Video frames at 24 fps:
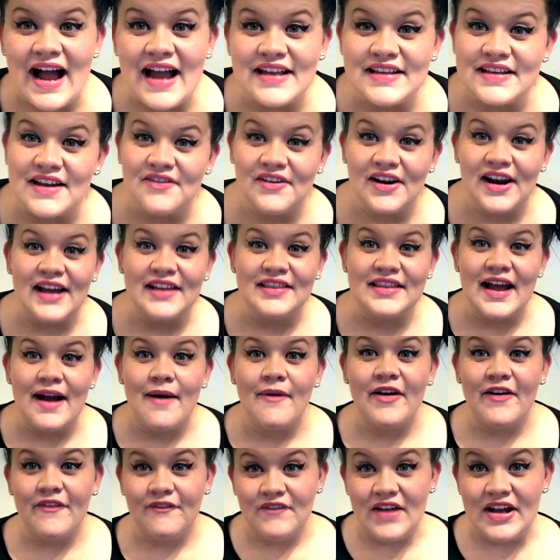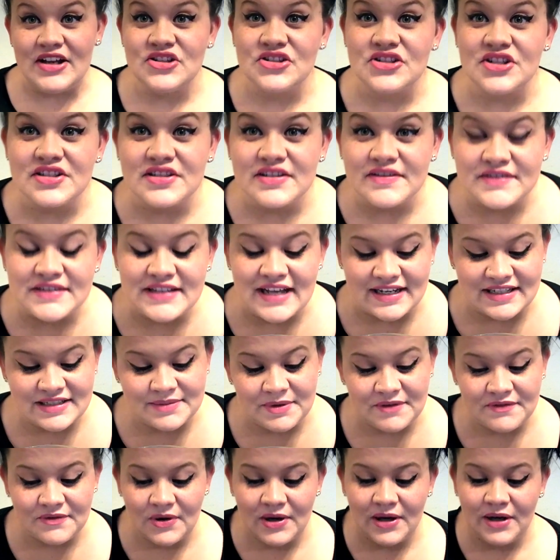I never had that adventurous of sex
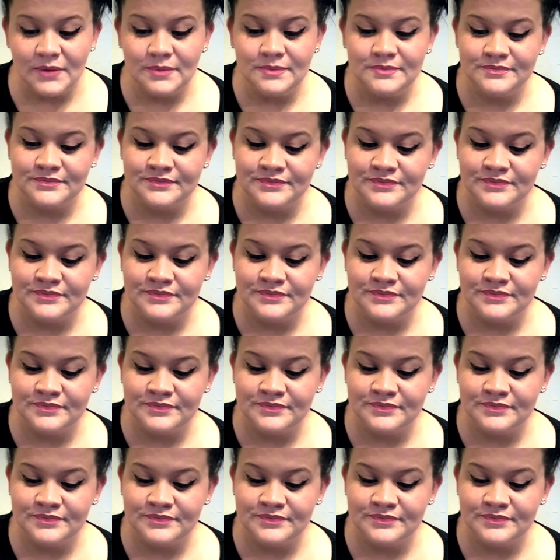before.